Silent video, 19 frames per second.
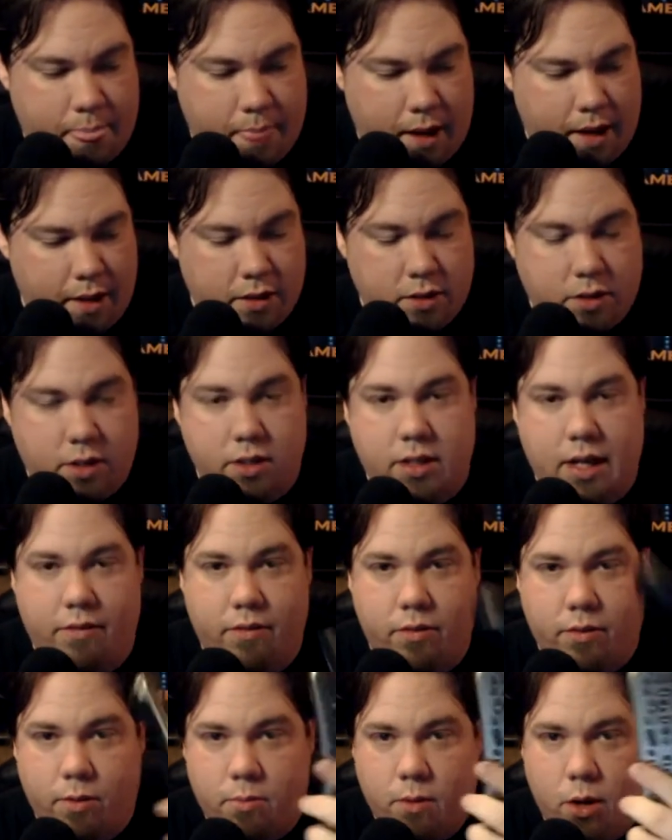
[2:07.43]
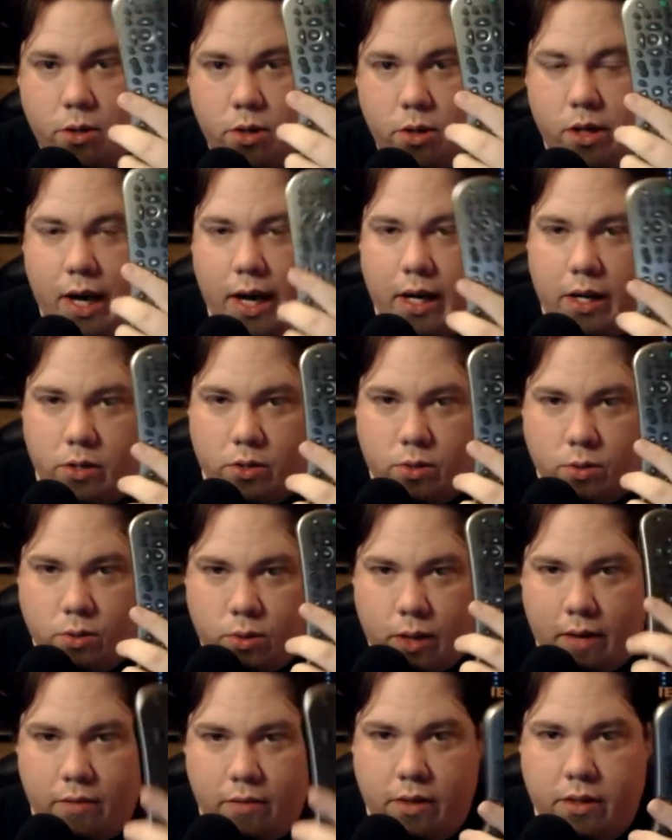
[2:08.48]
This does have a remote. You can
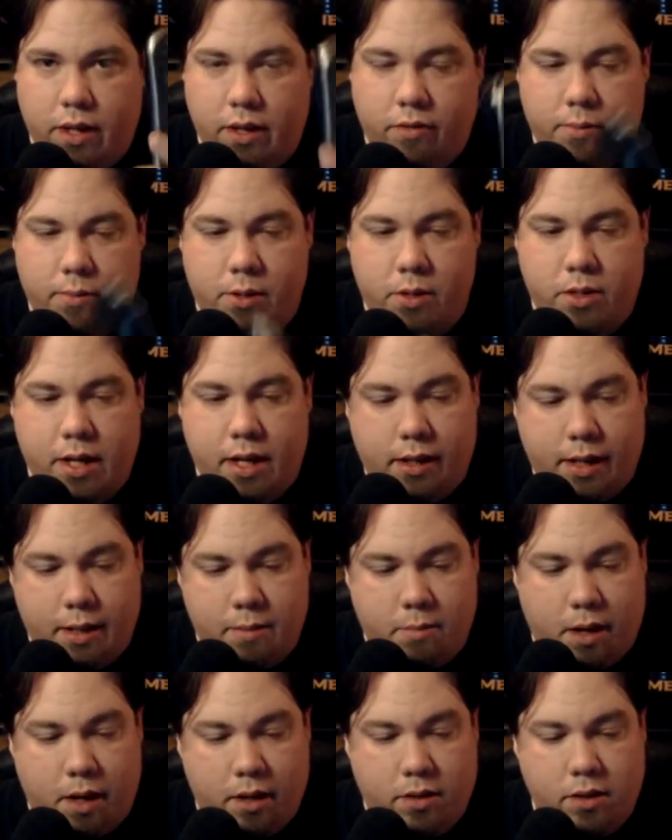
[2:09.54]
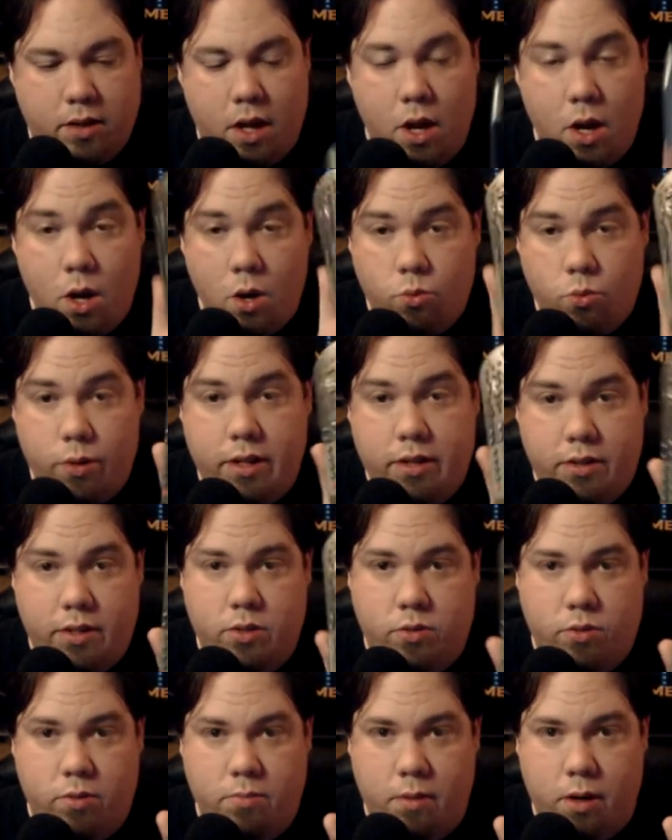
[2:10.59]
control everything from your satellite box with
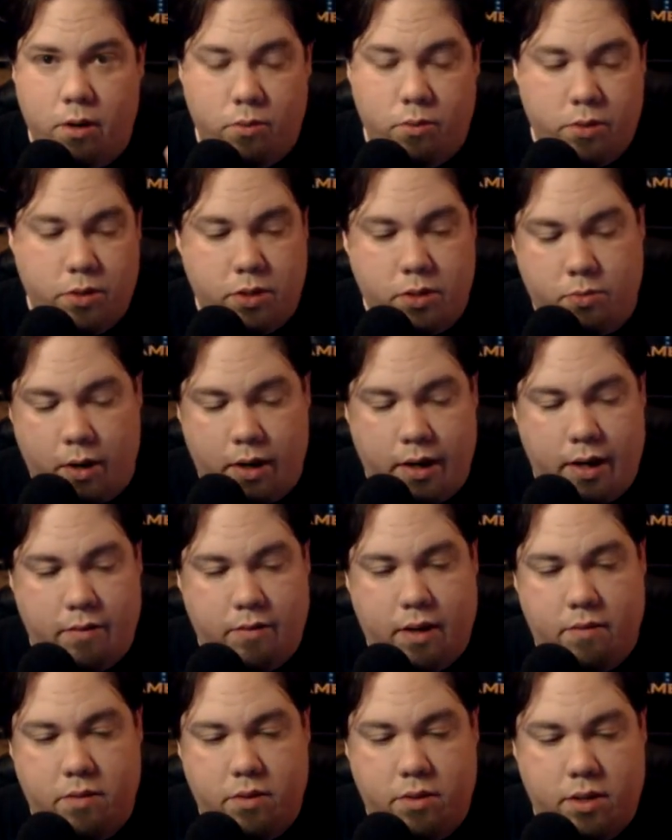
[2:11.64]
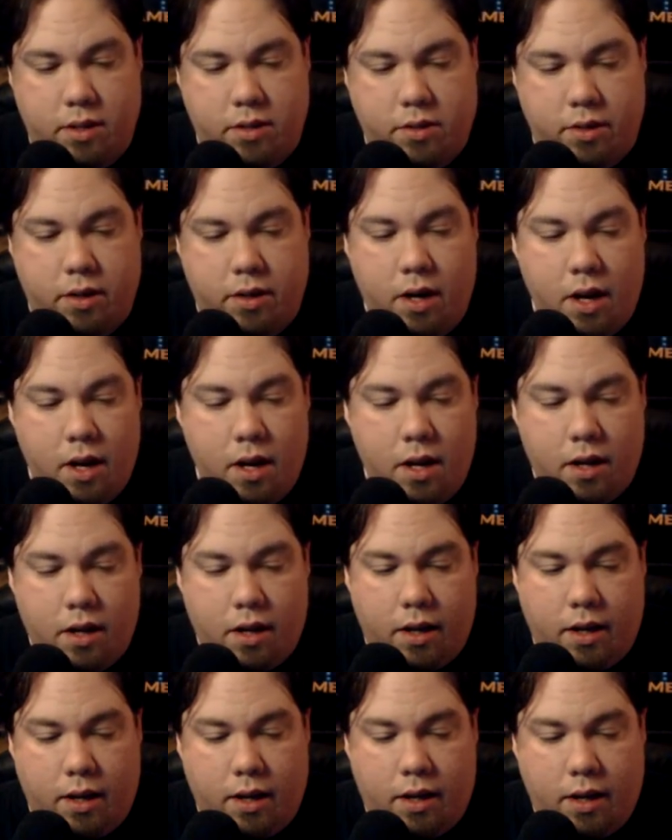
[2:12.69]
this remote, which is why you have to have the sensor.
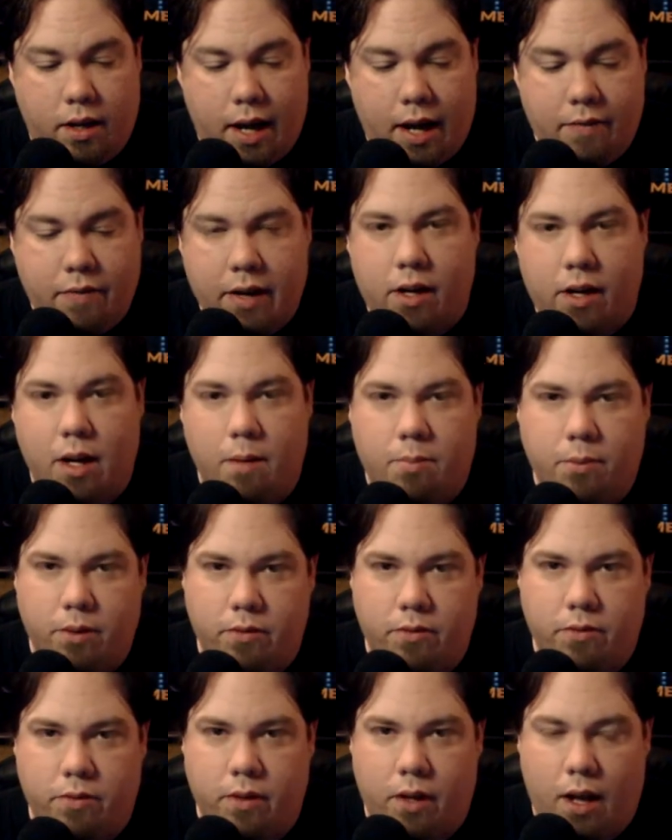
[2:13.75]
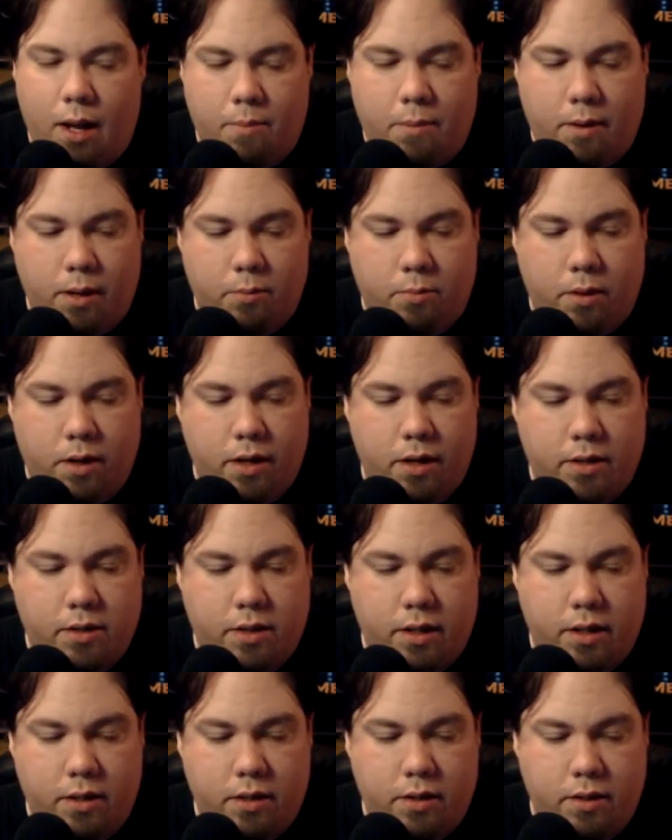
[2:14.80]
I've had a couple of Hauppauge
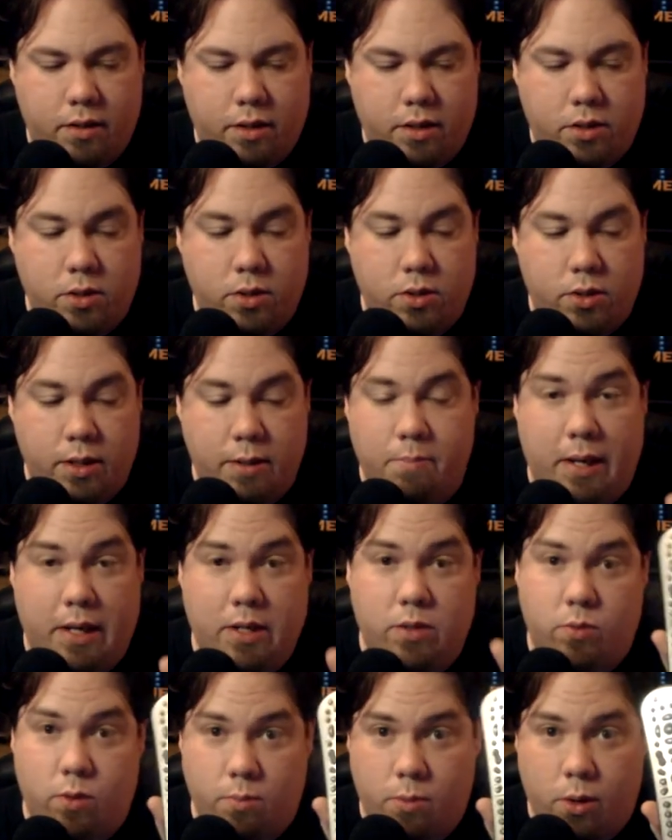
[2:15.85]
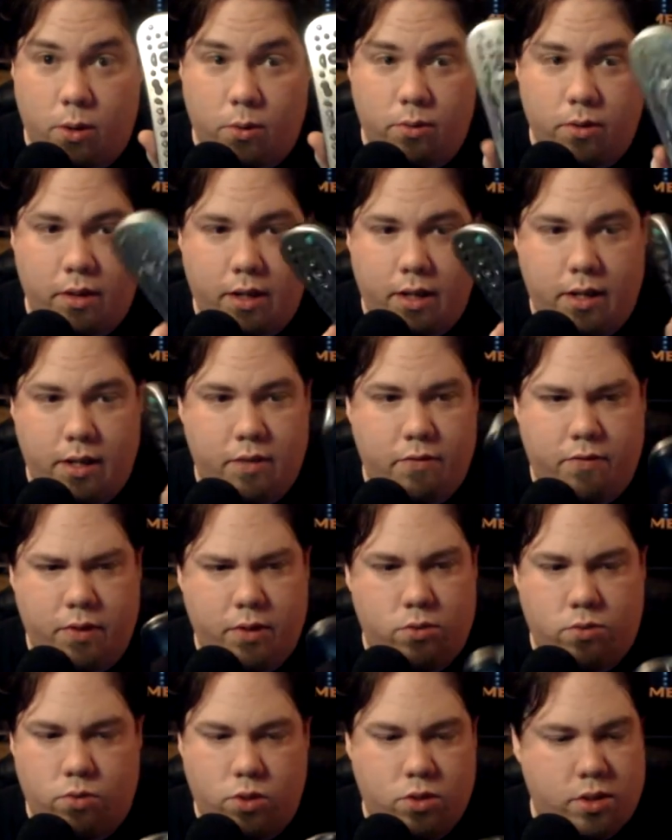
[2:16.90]
products, and this is the best remote. It
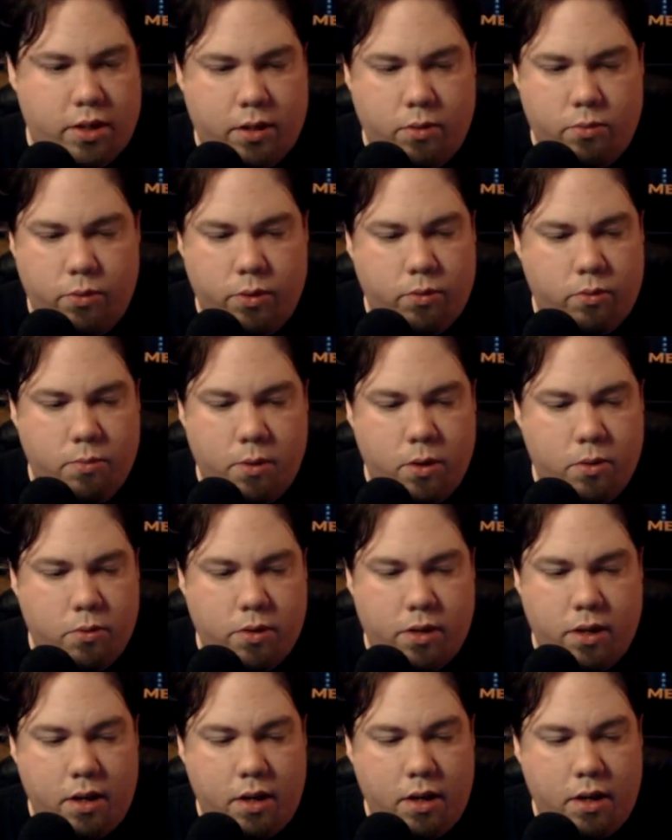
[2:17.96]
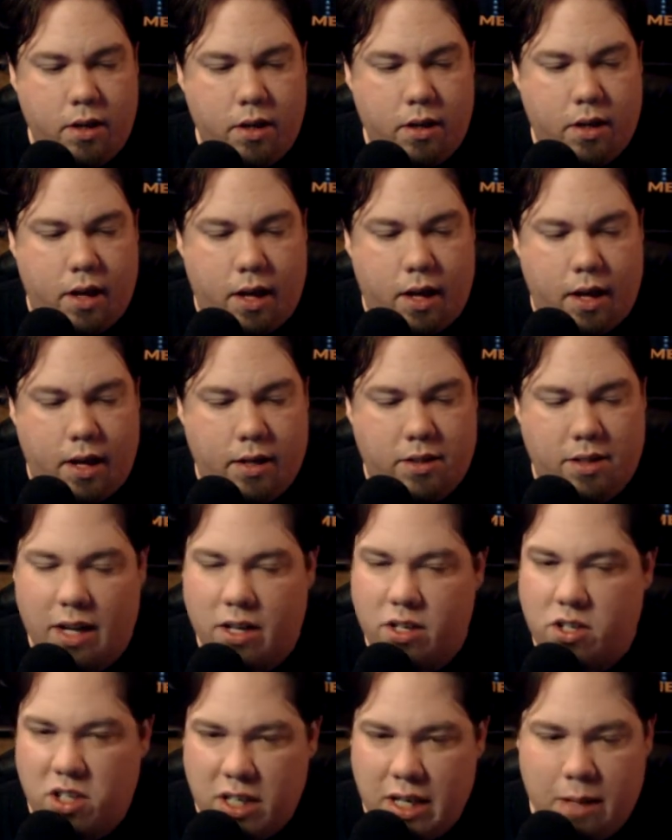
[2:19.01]
feels just like a real remote. It's
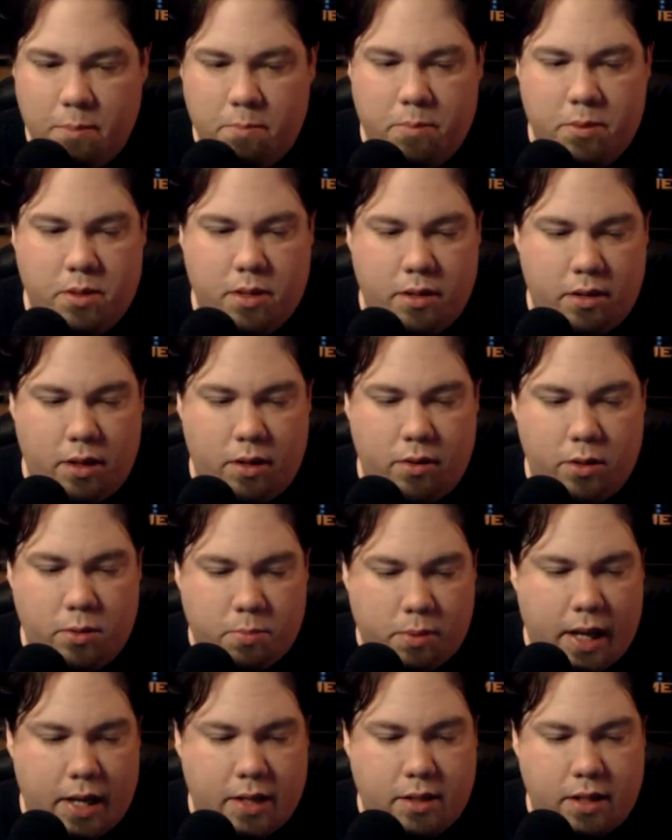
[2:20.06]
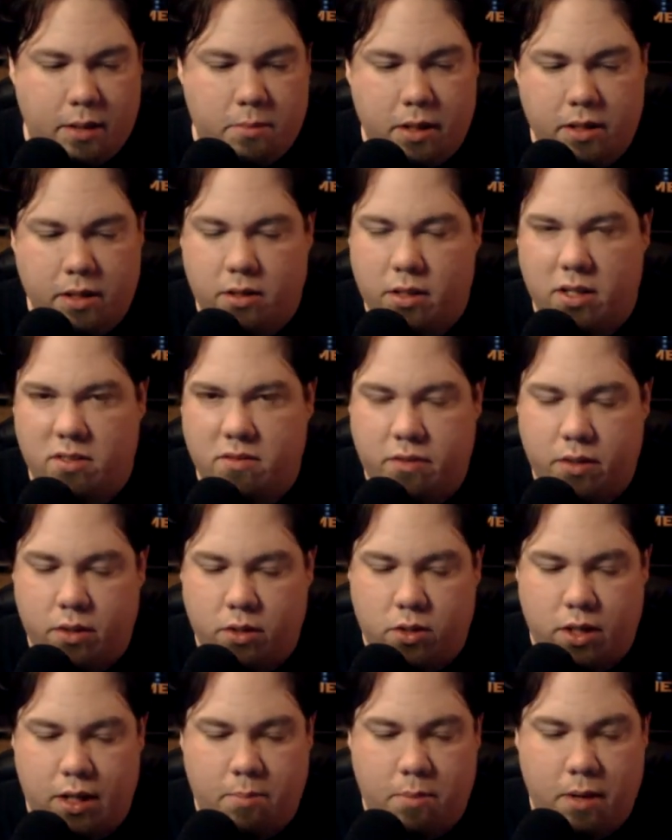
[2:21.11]
not cheap, it's plastic, but it doesn't feel
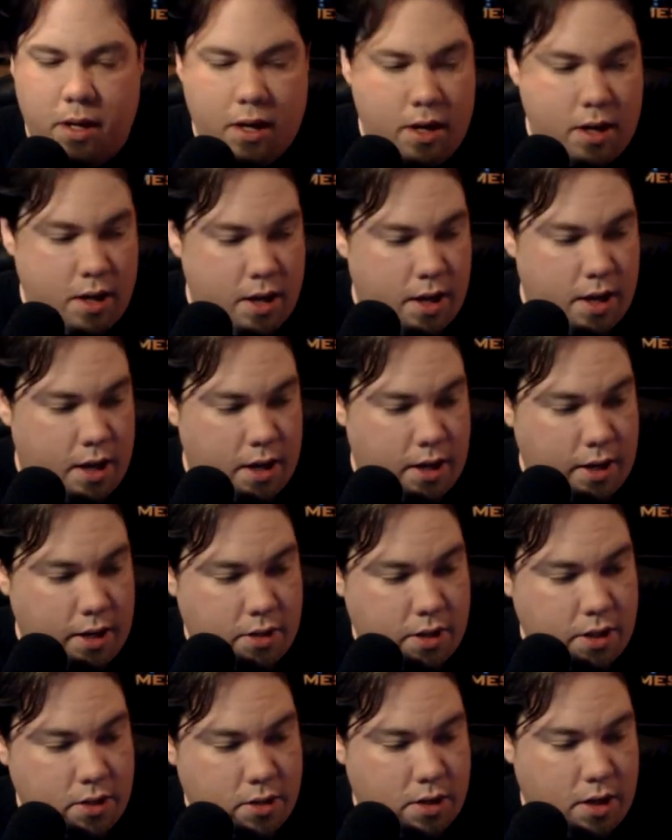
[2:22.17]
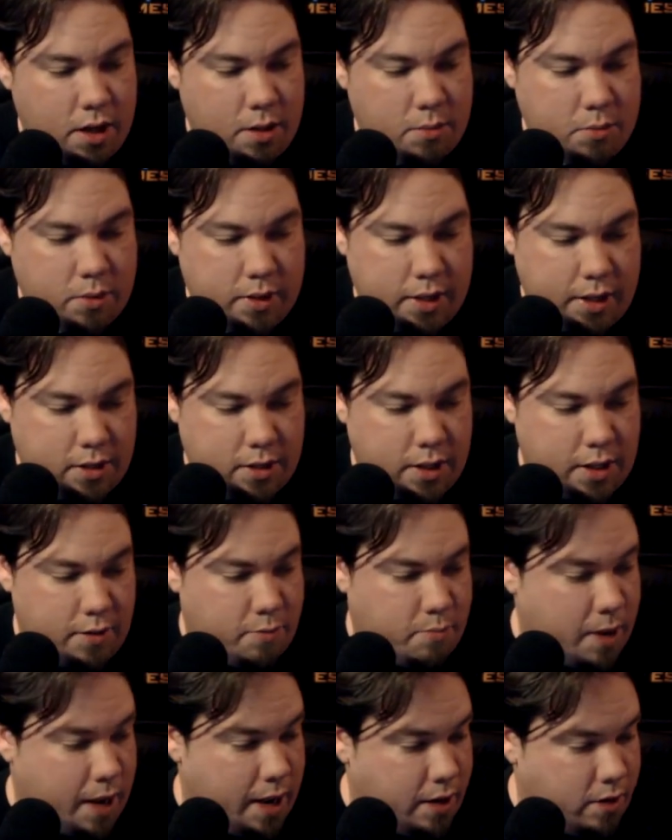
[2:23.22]
cheap. It does come with a set
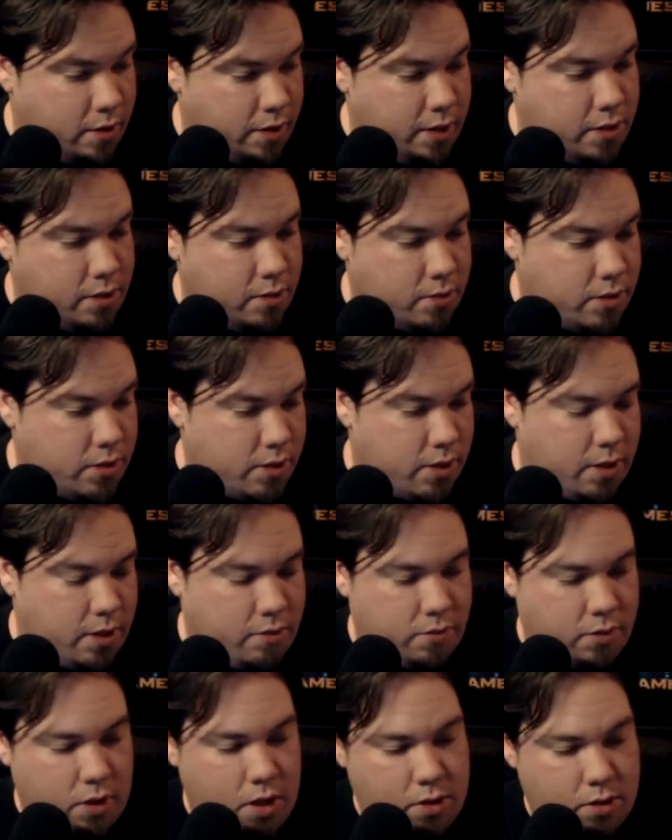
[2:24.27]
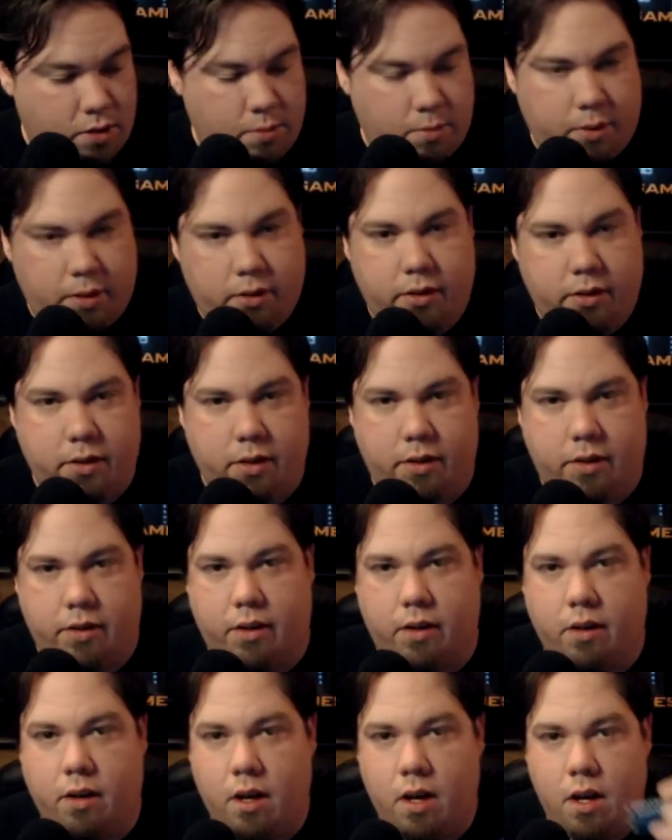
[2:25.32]
of batteries, which I've lost apparently. No, here
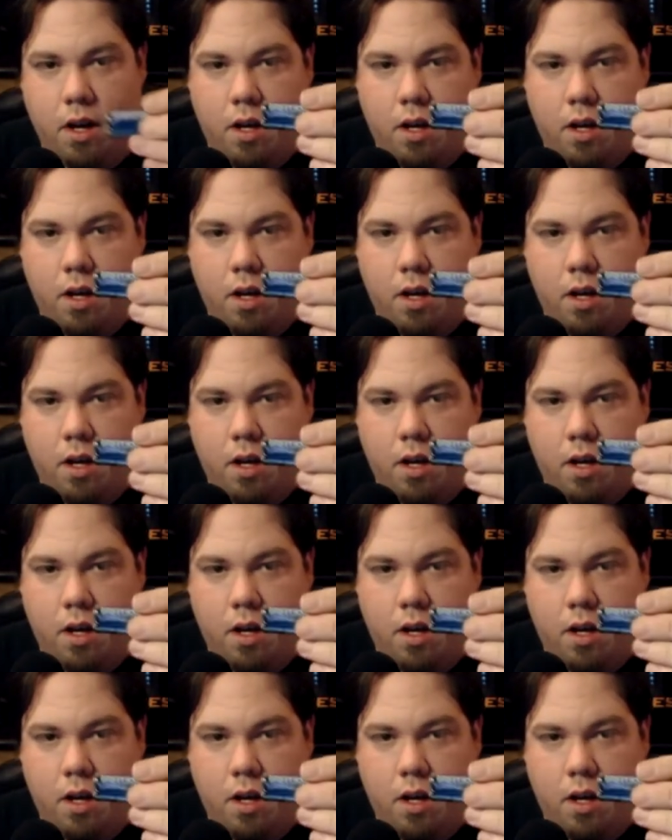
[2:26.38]
they are.